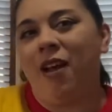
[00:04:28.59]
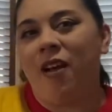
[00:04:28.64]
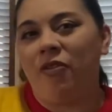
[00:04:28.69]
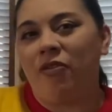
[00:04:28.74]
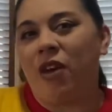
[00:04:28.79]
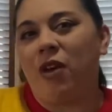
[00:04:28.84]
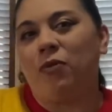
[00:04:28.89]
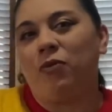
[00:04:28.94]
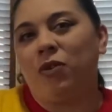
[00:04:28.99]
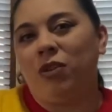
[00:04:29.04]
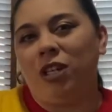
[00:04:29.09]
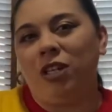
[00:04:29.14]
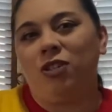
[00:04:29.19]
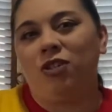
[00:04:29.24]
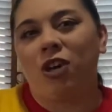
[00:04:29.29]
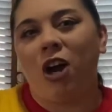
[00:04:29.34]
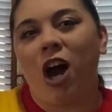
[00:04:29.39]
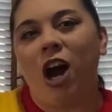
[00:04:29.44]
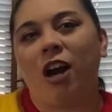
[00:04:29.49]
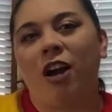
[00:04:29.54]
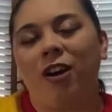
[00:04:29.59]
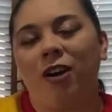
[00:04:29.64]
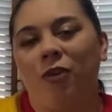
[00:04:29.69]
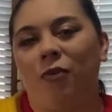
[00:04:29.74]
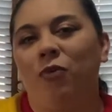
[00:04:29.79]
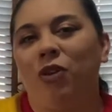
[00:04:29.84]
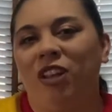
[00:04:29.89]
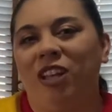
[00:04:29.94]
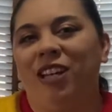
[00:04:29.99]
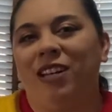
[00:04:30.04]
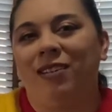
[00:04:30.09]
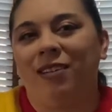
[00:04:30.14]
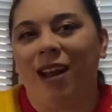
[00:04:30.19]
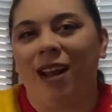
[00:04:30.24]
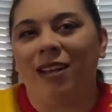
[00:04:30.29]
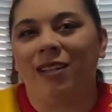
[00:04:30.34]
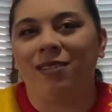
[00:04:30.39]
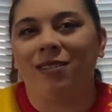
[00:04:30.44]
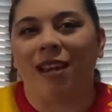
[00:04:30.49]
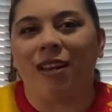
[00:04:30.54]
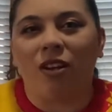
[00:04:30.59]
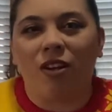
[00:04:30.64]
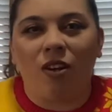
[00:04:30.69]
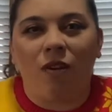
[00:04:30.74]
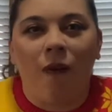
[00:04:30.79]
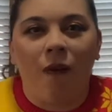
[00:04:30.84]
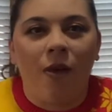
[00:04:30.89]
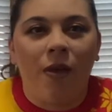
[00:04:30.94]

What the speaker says: that really tart, really nice, like,